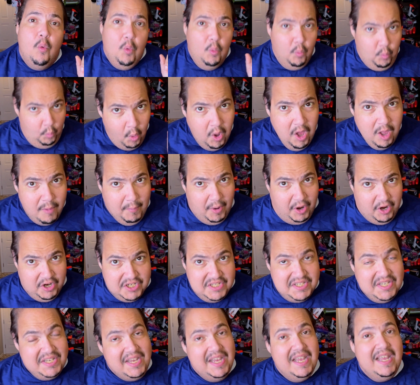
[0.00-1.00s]

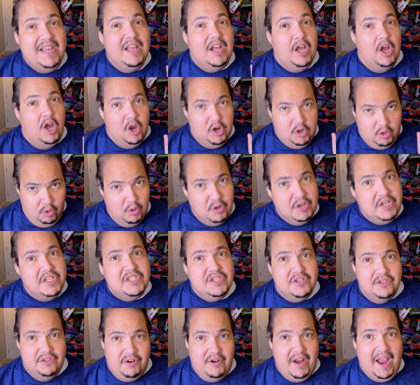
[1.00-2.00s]
Walmart, according
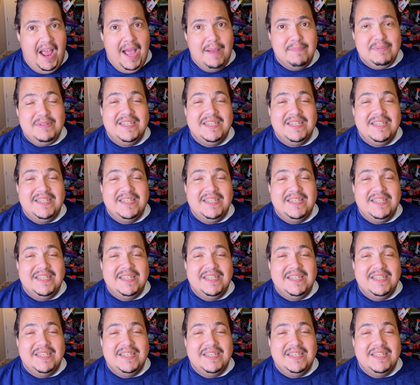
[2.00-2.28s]
to their app,